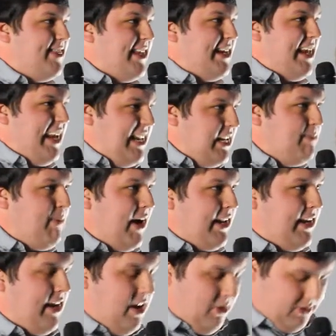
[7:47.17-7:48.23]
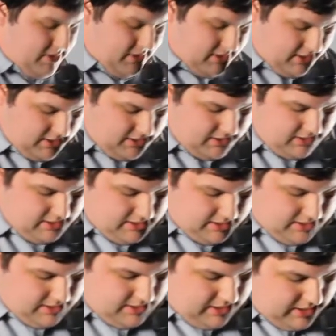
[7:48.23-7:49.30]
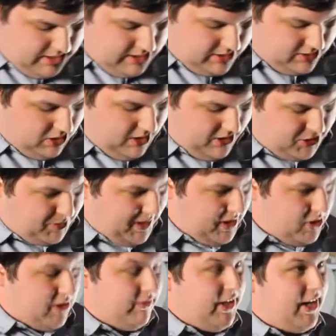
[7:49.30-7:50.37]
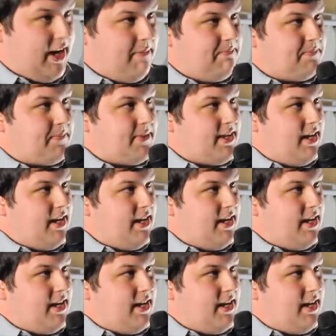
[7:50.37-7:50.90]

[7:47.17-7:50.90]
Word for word: than anybody else. so I was playing a trivia game.